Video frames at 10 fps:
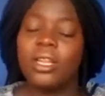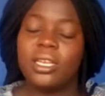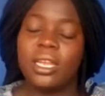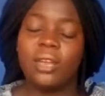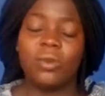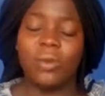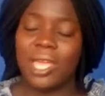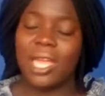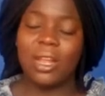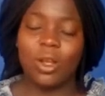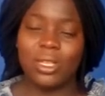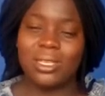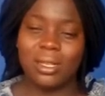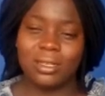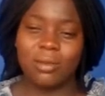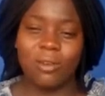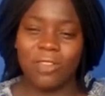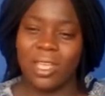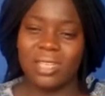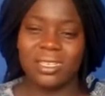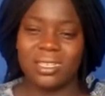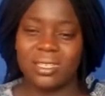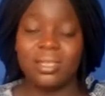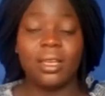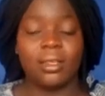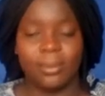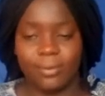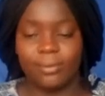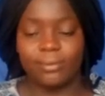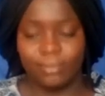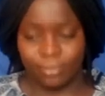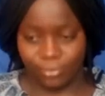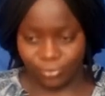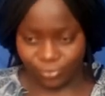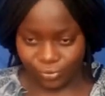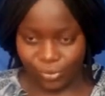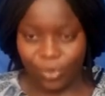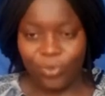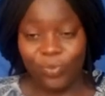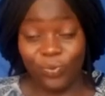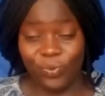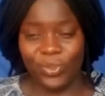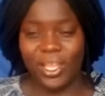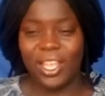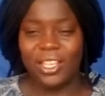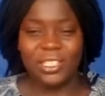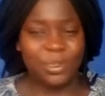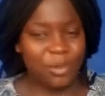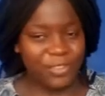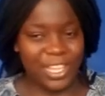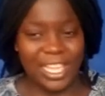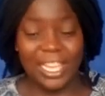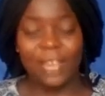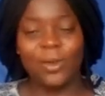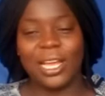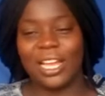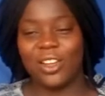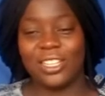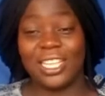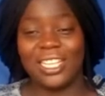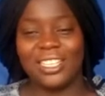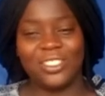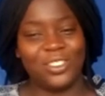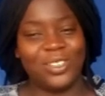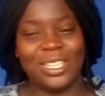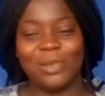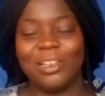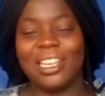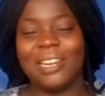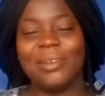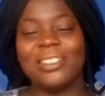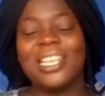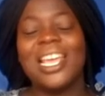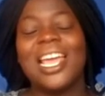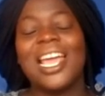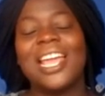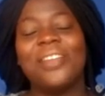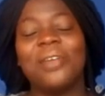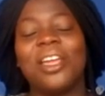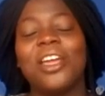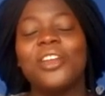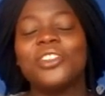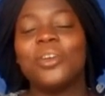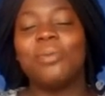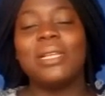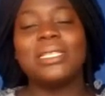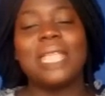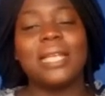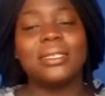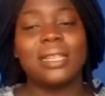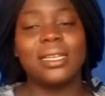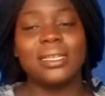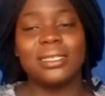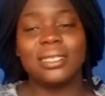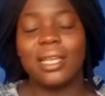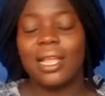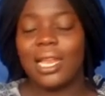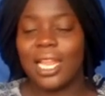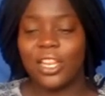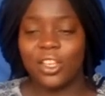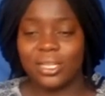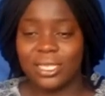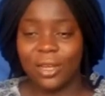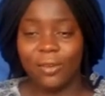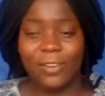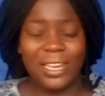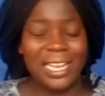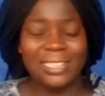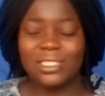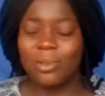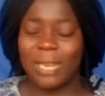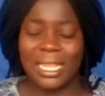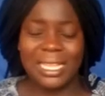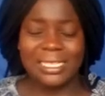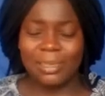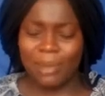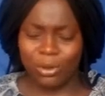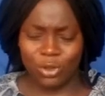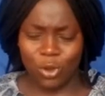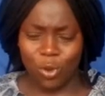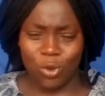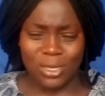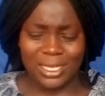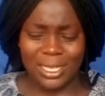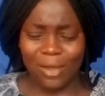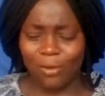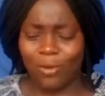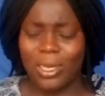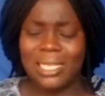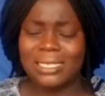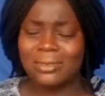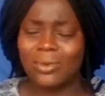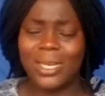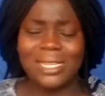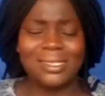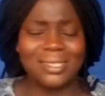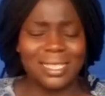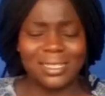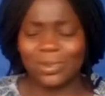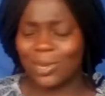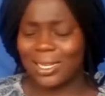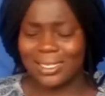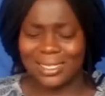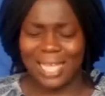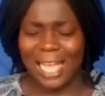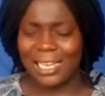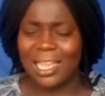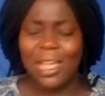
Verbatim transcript: then we can curtail some of the excesses yes mm-hmm some of the headaches can contain into what I'm talking about. Anyway, so please take studies, learn yourself, learn so many things about your own self. What is what is this? What is that?